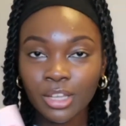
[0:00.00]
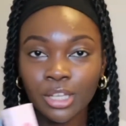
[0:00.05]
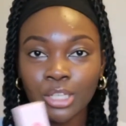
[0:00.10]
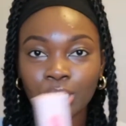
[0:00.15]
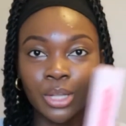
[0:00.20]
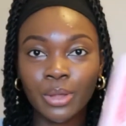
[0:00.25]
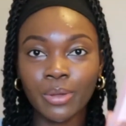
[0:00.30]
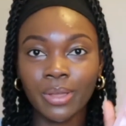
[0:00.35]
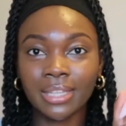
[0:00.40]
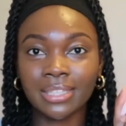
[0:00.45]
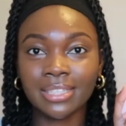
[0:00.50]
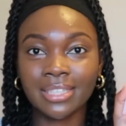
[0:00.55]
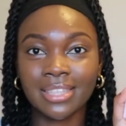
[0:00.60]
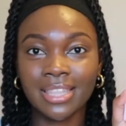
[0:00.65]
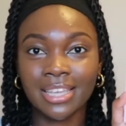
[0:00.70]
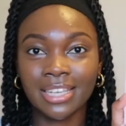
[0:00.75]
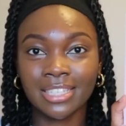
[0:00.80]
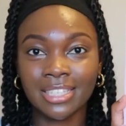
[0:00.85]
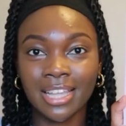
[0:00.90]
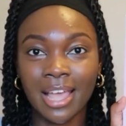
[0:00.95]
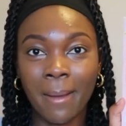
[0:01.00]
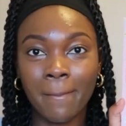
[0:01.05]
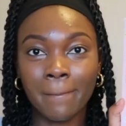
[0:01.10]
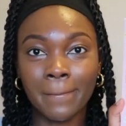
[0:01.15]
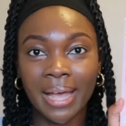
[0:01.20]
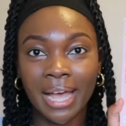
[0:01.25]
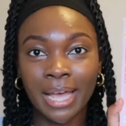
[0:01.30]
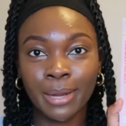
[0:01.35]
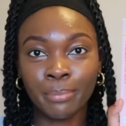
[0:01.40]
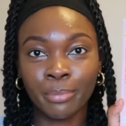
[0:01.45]
So it's this
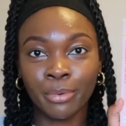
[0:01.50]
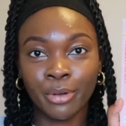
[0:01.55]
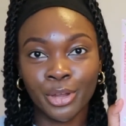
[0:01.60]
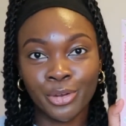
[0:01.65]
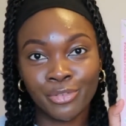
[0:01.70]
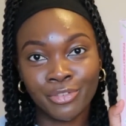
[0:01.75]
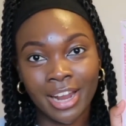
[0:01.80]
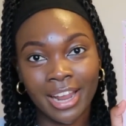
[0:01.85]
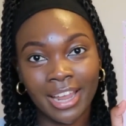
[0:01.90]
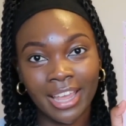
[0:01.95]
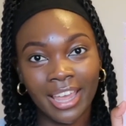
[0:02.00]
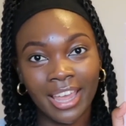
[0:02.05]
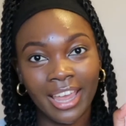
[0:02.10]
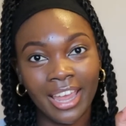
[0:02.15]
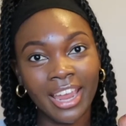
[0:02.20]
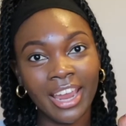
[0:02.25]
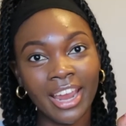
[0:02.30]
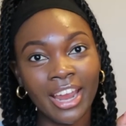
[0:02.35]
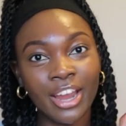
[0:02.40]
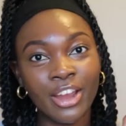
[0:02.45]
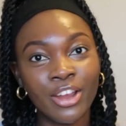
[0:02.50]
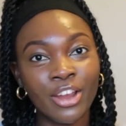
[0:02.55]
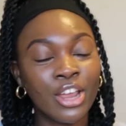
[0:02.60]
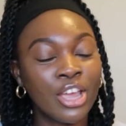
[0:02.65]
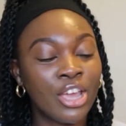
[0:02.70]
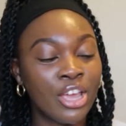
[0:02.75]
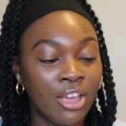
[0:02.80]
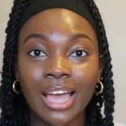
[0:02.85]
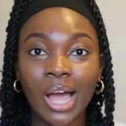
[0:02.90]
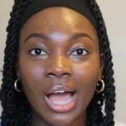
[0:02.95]
bad boy right here.
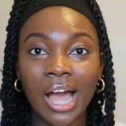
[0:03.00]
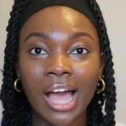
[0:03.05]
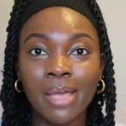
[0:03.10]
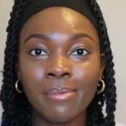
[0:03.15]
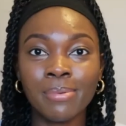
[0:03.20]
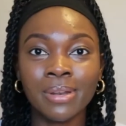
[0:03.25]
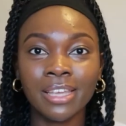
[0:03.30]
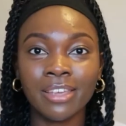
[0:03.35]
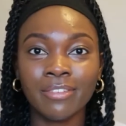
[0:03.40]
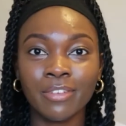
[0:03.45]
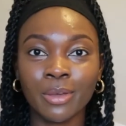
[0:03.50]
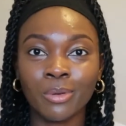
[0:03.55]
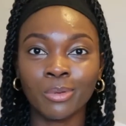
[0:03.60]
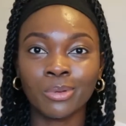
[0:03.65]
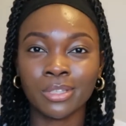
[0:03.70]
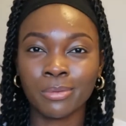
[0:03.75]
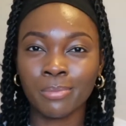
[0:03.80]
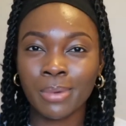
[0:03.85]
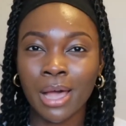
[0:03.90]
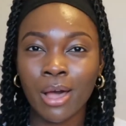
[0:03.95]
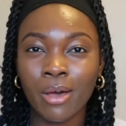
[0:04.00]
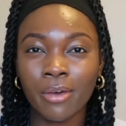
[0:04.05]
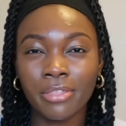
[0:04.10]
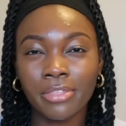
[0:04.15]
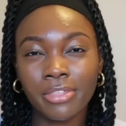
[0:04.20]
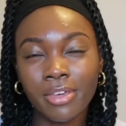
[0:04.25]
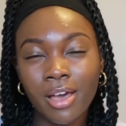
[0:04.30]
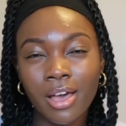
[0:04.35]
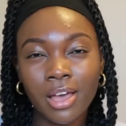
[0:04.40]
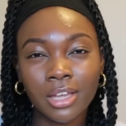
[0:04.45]
Now I believe it was
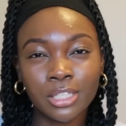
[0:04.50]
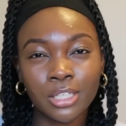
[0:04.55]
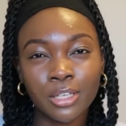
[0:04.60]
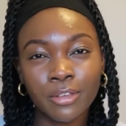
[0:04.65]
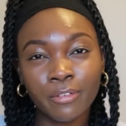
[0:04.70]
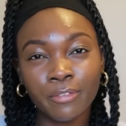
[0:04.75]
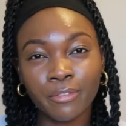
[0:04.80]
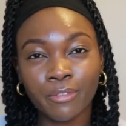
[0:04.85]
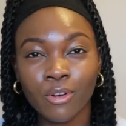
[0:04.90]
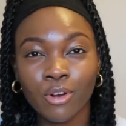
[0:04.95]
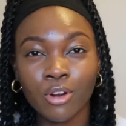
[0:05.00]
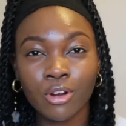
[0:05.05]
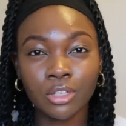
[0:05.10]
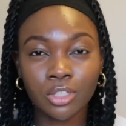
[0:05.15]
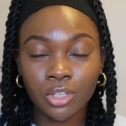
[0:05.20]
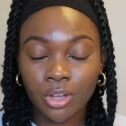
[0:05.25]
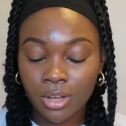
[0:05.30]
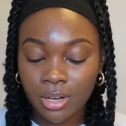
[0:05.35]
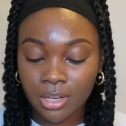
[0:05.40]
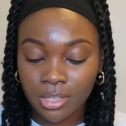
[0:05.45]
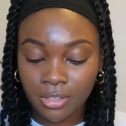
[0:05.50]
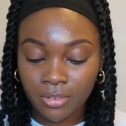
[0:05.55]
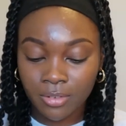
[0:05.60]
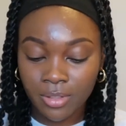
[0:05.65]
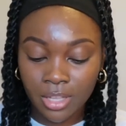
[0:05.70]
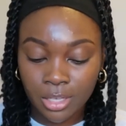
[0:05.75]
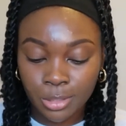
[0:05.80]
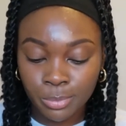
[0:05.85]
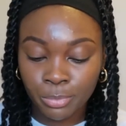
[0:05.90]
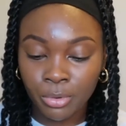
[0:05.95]
about $34 for
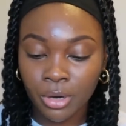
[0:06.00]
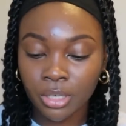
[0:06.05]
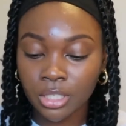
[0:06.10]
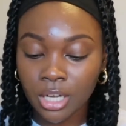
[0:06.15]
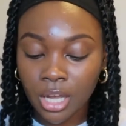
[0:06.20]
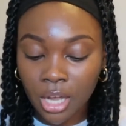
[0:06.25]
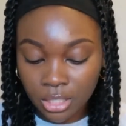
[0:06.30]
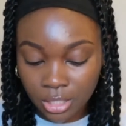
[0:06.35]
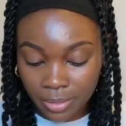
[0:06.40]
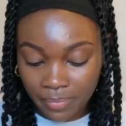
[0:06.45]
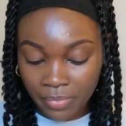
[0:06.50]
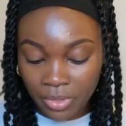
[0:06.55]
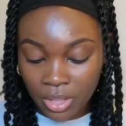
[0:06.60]
this product.